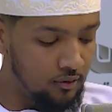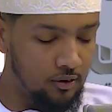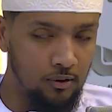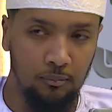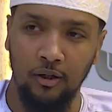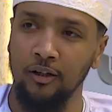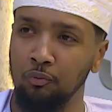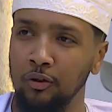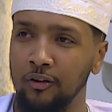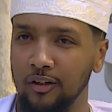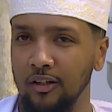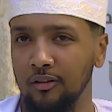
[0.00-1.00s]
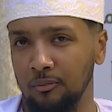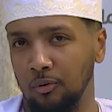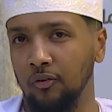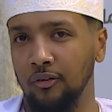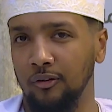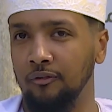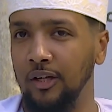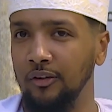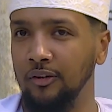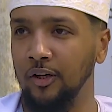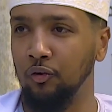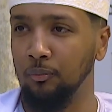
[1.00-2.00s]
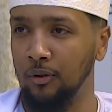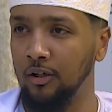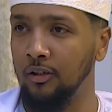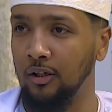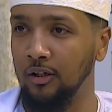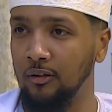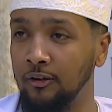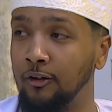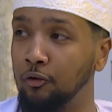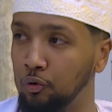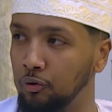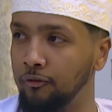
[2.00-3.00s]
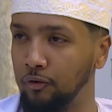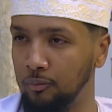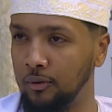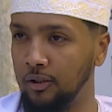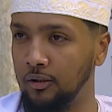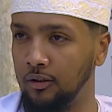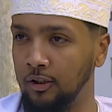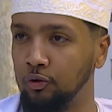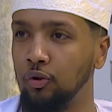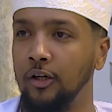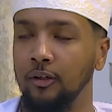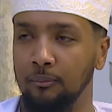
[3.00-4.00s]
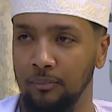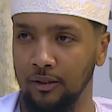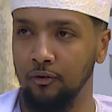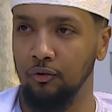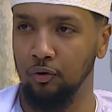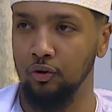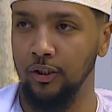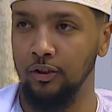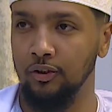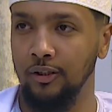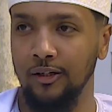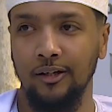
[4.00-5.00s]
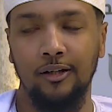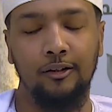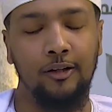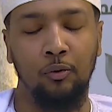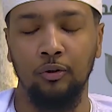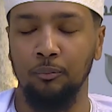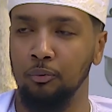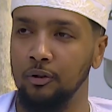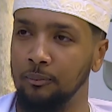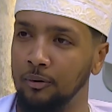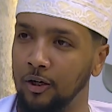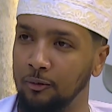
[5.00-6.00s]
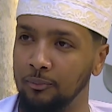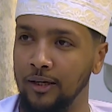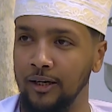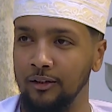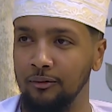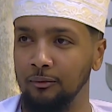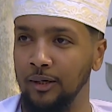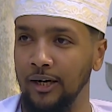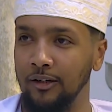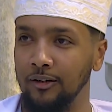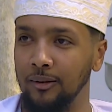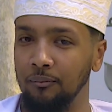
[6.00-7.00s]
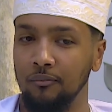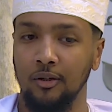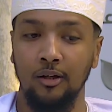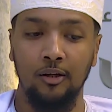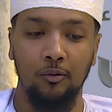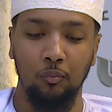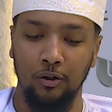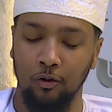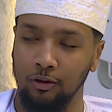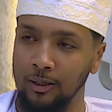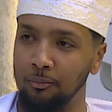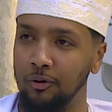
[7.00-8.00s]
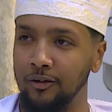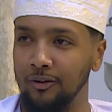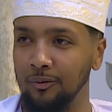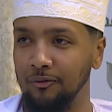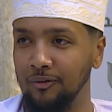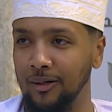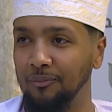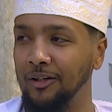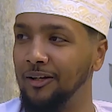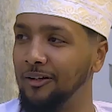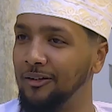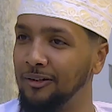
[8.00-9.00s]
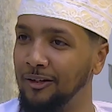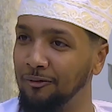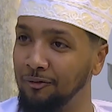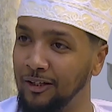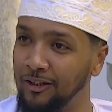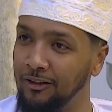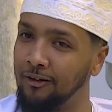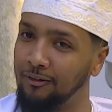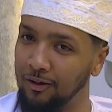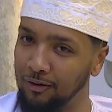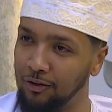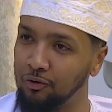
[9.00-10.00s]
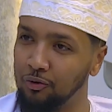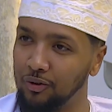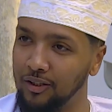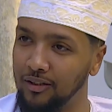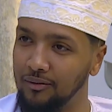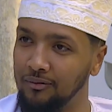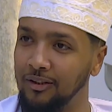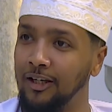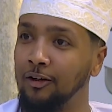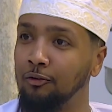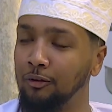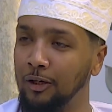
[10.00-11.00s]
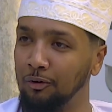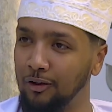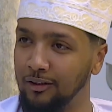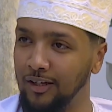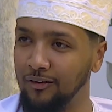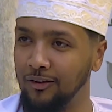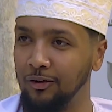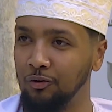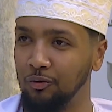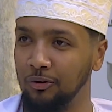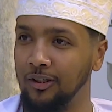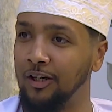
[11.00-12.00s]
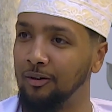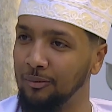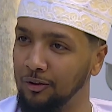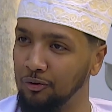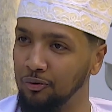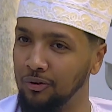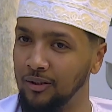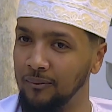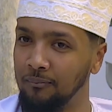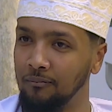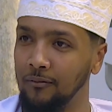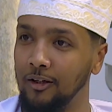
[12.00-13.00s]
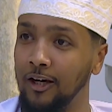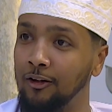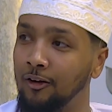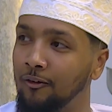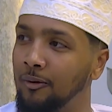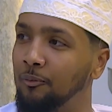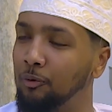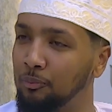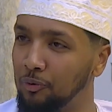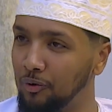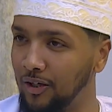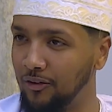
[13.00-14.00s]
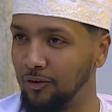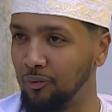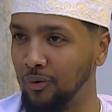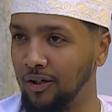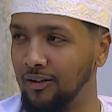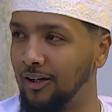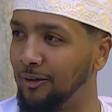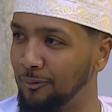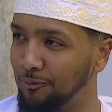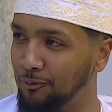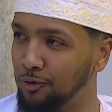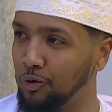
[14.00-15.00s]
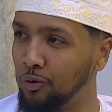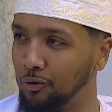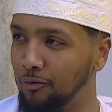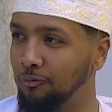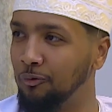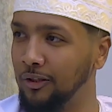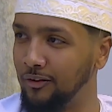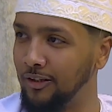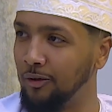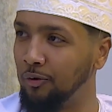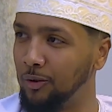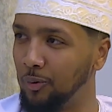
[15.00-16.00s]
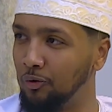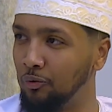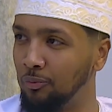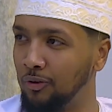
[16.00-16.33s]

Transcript: But we're seeing positive days now. The youth of Somalia are trying their best to change. They want to put the past behind them. We are collaborating with them. They really love our history. They recognize our history, the Arab history. A lot of them support us as well, and I'm sure you've witnessed that when you went to Mogadishu.